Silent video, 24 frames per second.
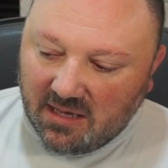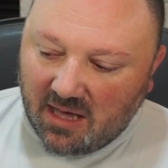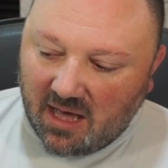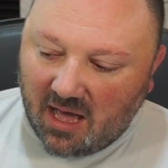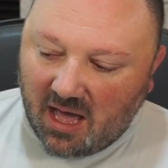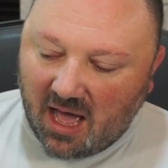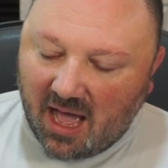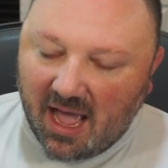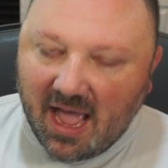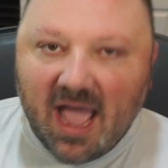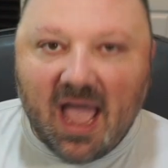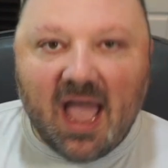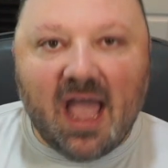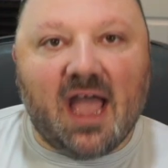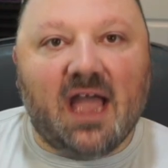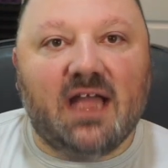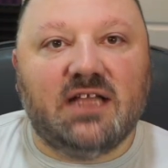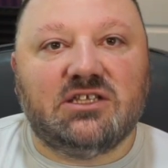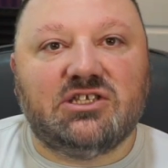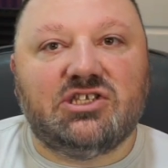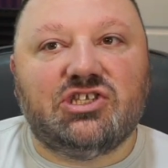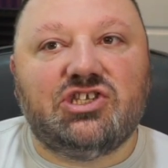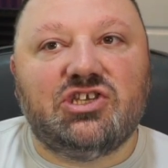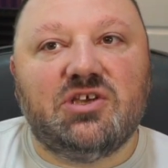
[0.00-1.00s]
I
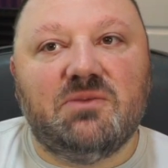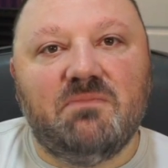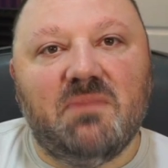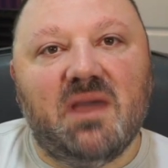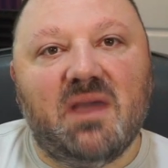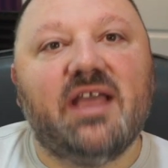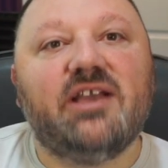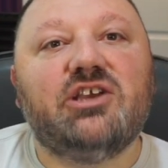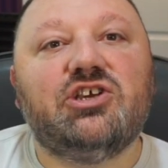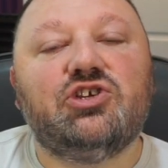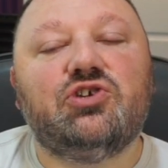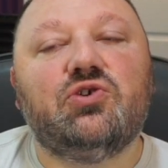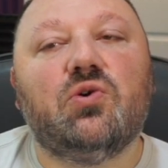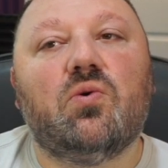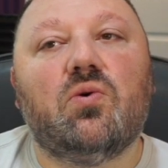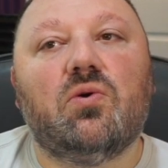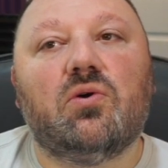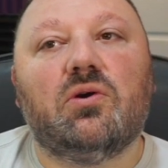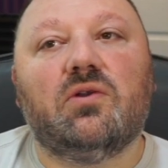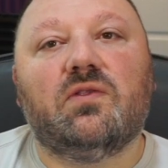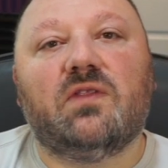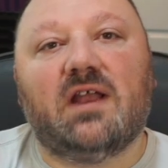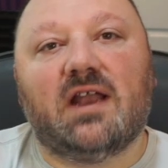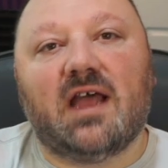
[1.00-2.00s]
had to make
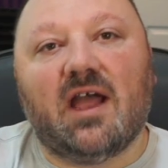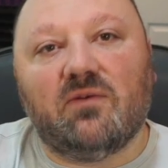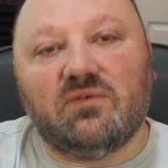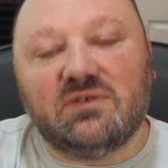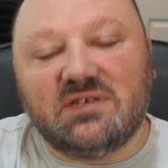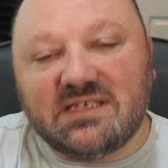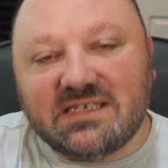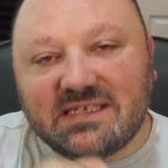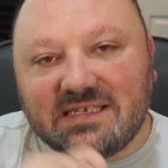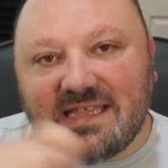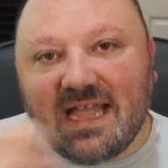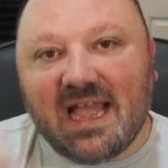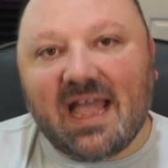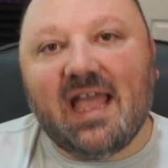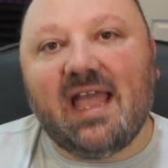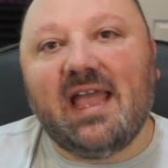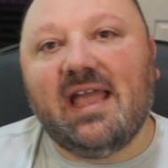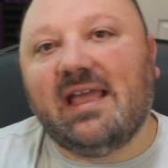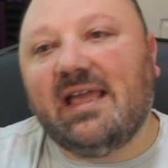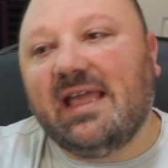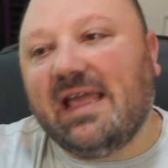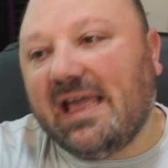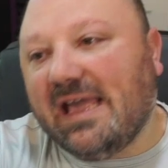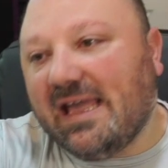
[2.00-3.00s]
sure that I was
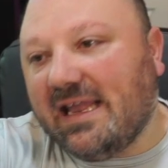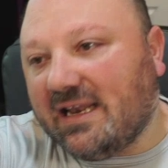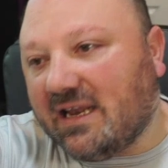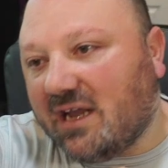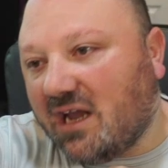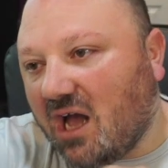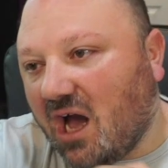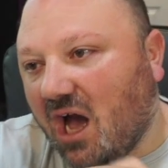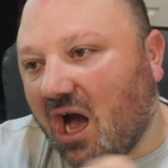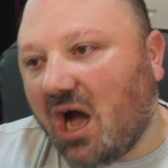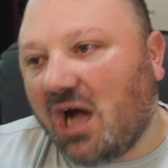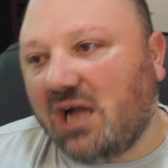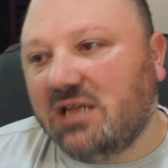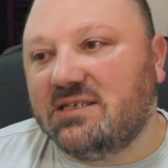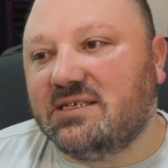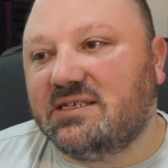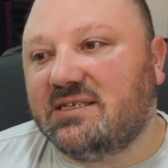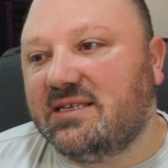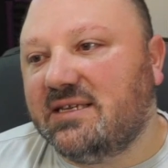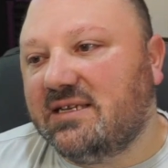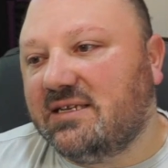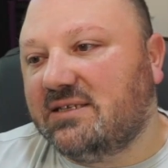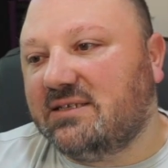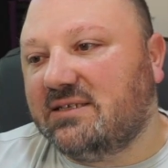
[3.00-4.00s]
staying in
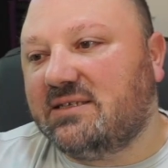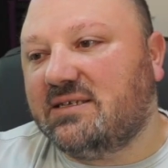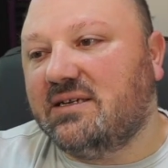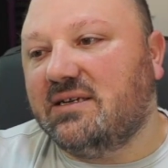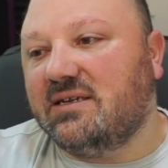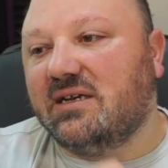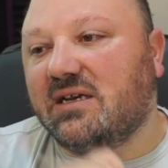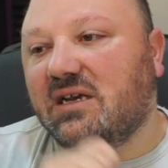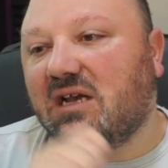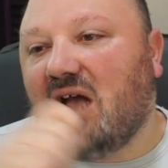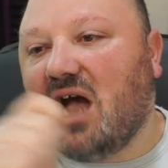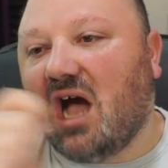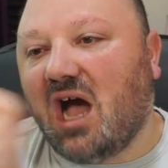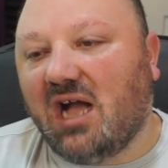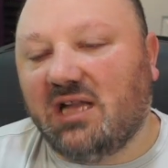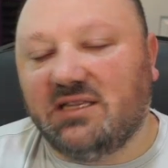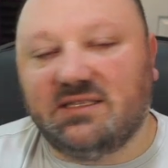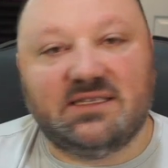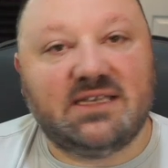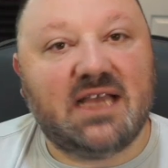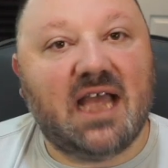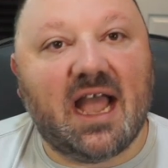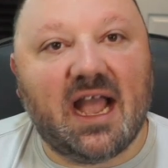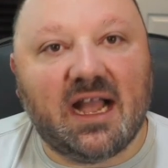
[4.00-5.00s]
constant
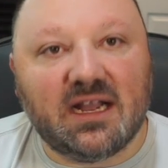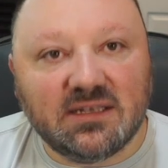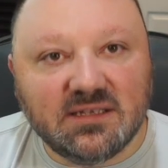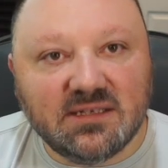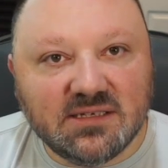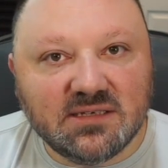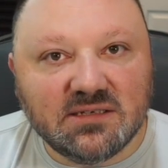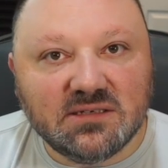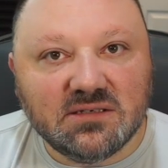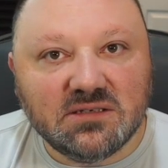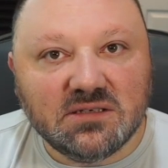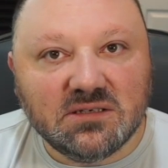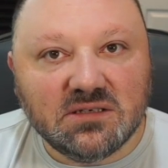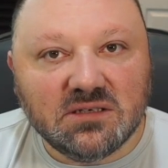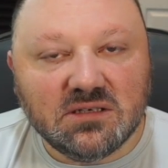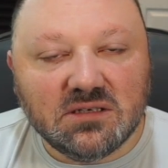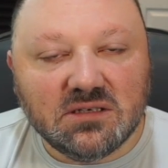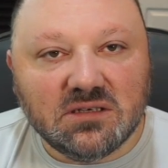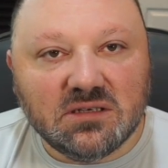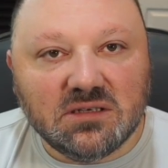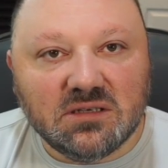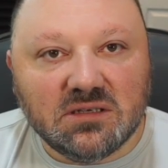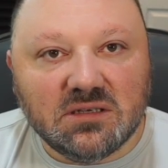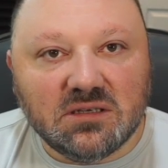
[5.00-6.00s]
contact
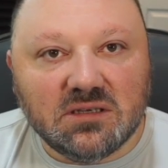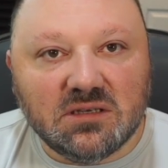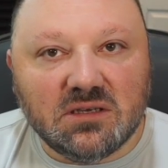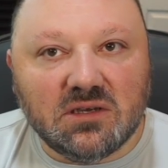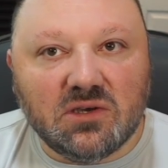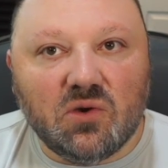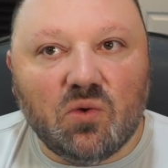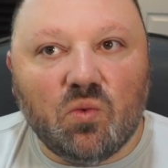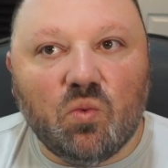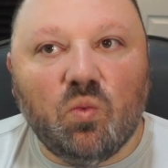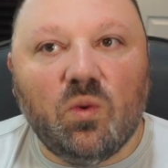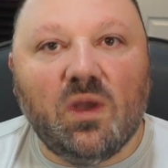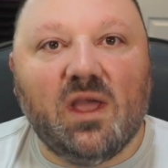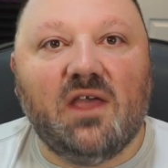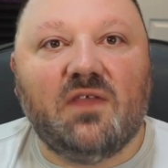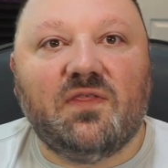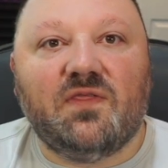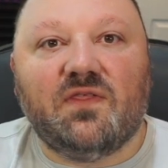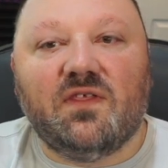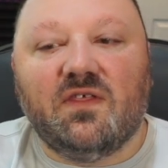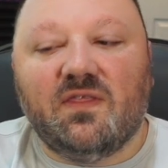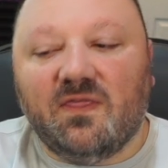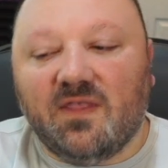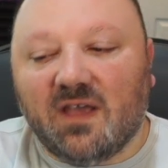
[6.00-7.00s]

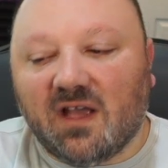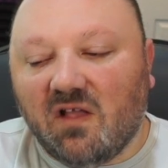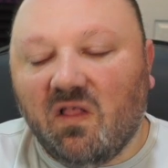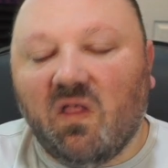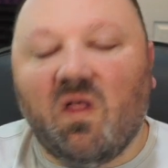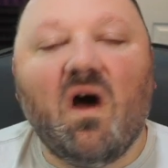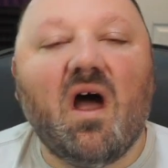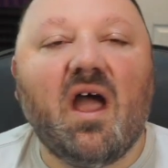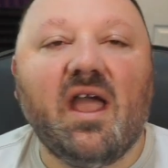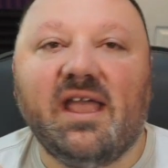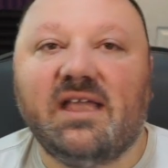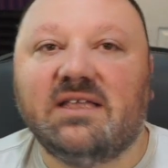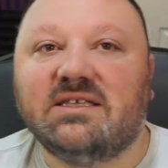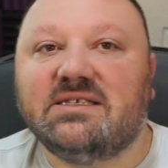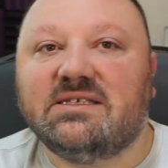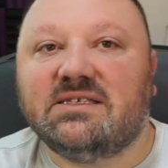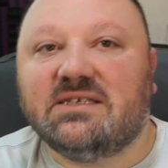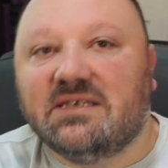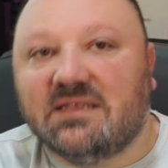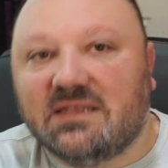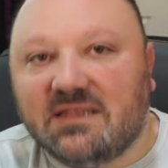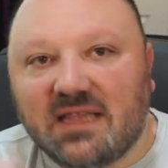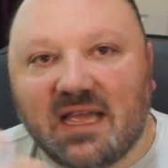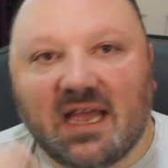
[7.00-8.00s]
with the
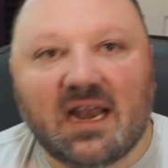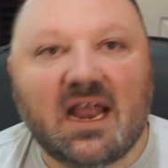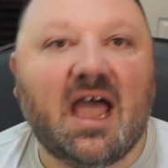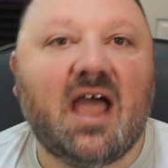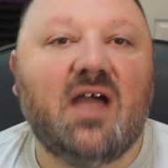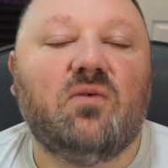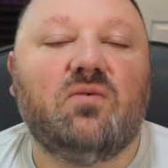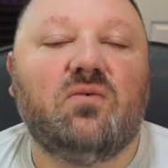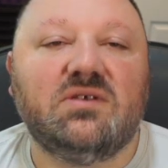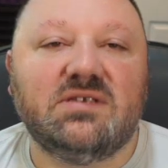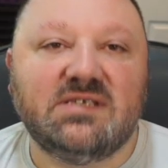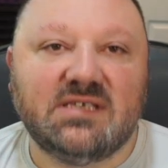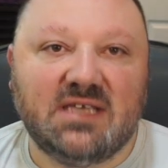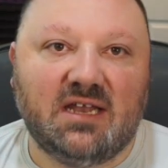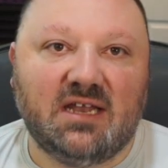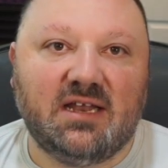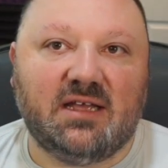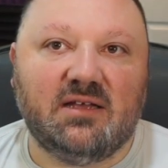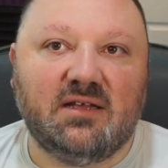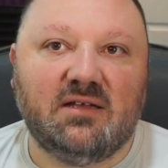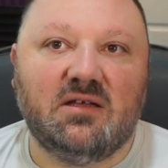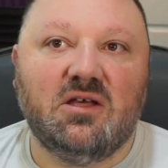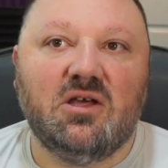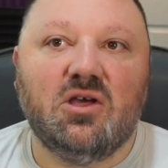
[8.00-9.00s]
clients that I was
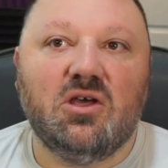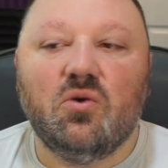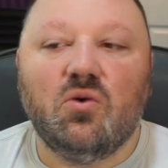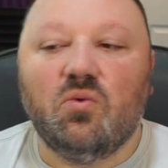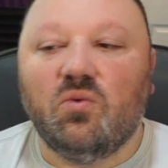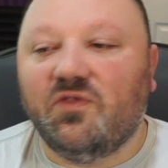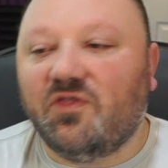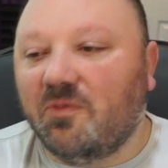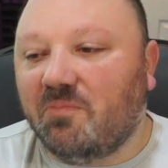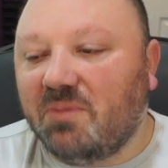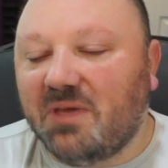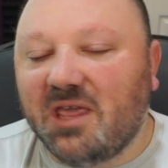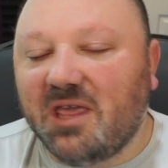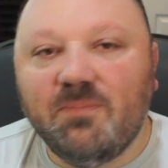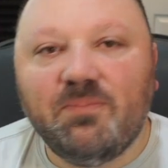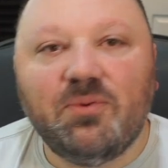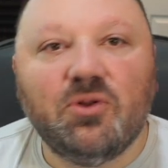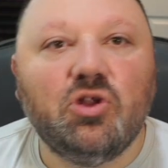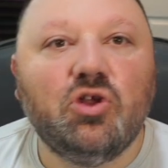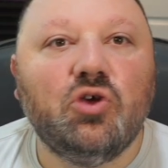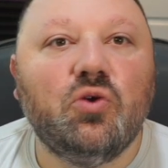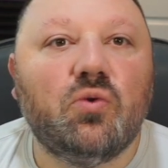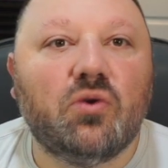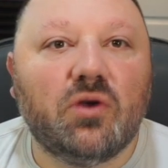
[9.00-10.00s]
getting, with the
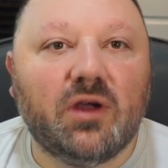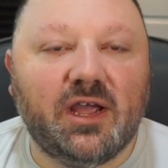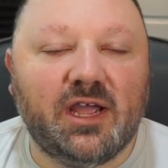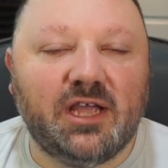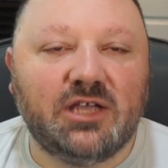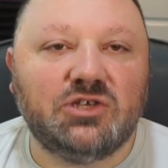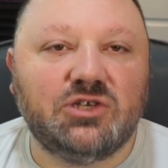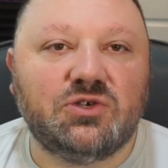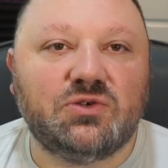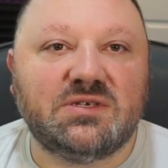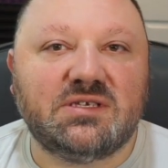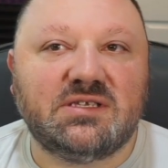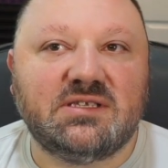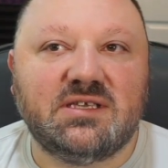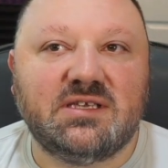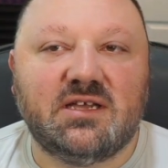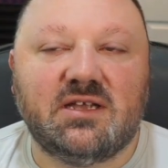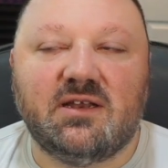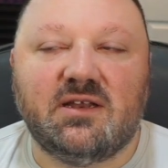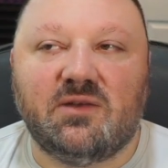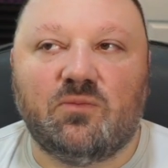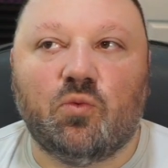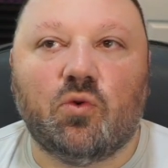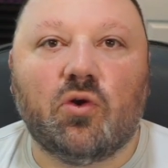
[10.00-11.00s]
people who were
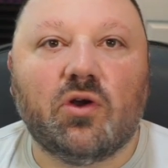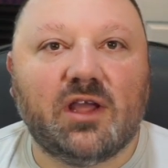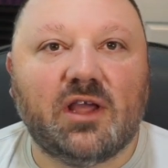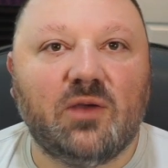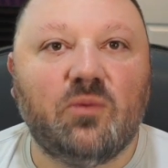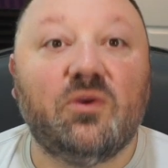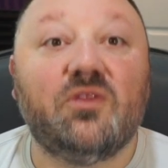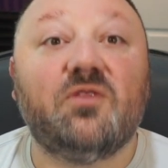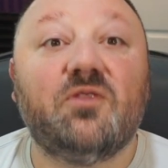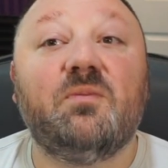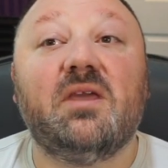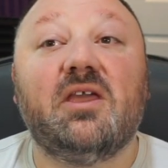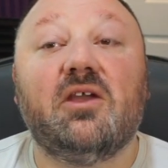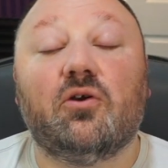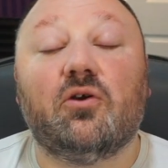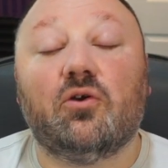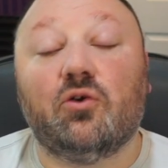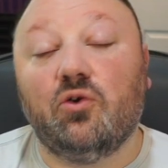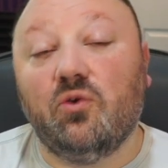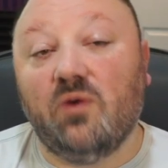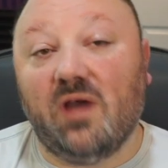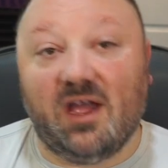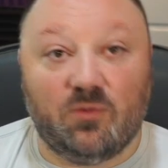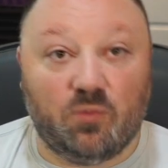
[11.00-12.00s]
interested in working with me or
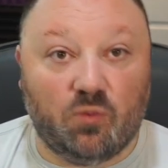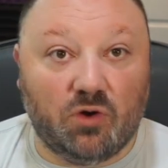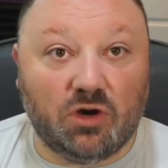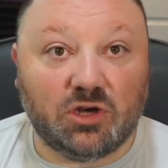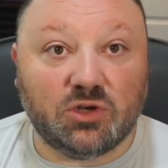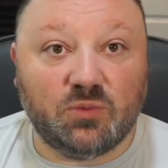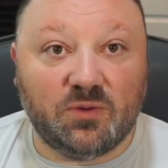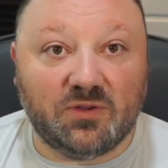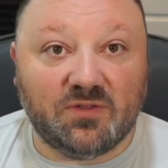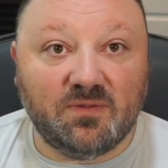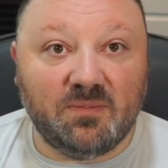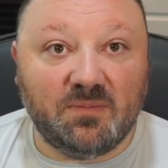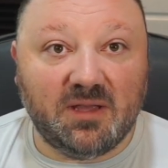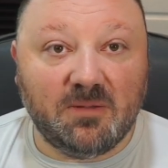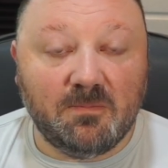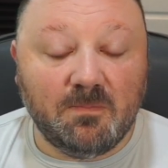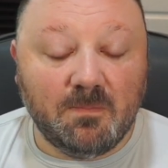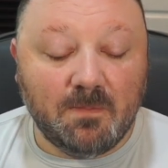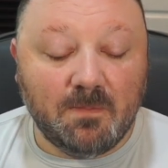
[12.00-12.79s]
who had worked with me.